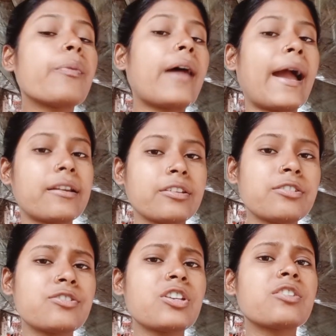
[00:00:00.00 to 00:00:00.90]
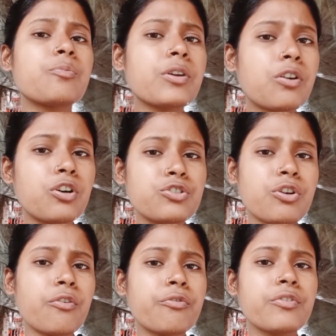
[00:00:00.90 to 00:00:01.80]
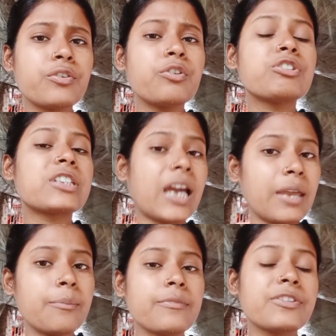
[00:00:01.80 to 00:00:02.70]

practice just because of time.